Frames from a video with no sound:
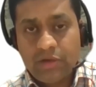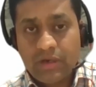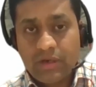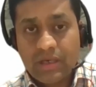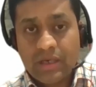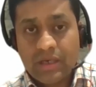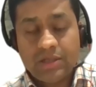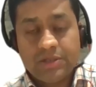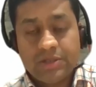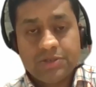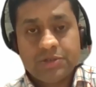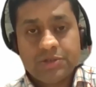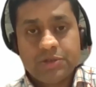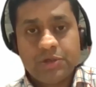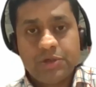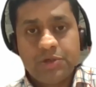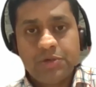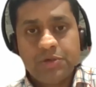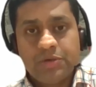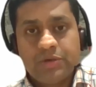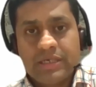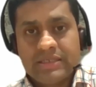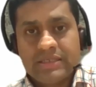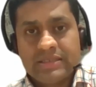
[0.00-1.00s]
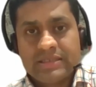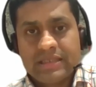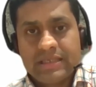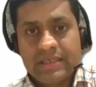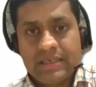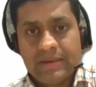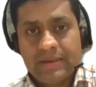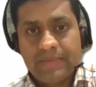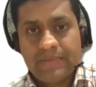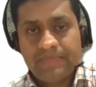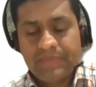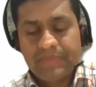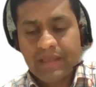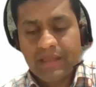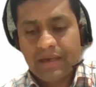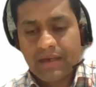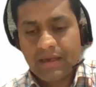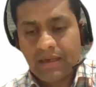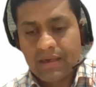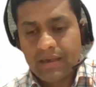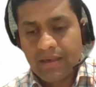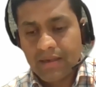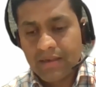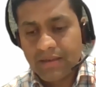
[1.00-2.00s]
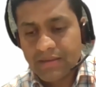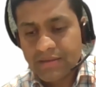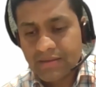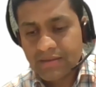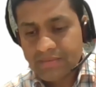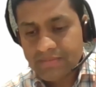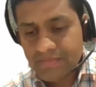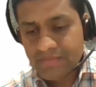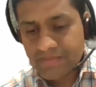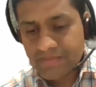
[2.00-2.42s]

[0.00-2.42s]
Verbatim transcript: You can also do, let's say, the